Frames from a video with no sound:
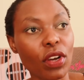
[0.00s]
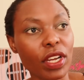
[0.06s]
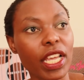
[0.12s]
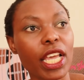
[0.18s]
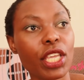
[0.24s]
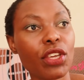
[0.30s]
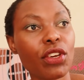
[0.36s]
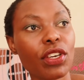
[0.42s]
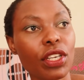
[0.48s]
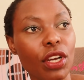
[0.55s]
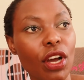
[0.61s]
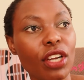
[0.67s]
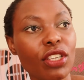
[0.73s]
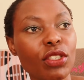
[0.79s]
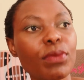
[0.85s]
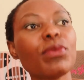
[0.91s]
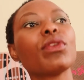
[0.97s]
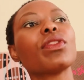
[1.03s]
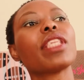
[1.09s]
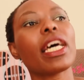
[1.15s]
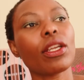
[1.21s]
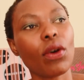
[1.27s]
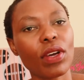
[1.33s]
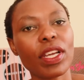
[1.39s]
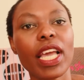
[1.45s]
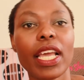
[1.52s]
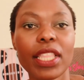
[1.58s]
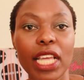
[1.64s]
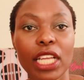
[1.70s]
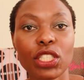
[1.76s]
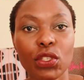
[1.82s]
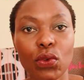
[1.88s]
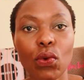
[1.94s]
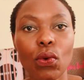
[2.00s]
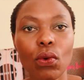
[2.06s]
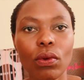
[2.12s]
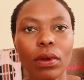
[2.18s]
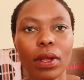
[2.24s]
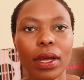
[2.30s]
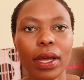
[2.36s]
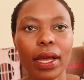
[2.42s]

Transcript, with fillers: Okay, you're going to contribute that. Okay, that's cool.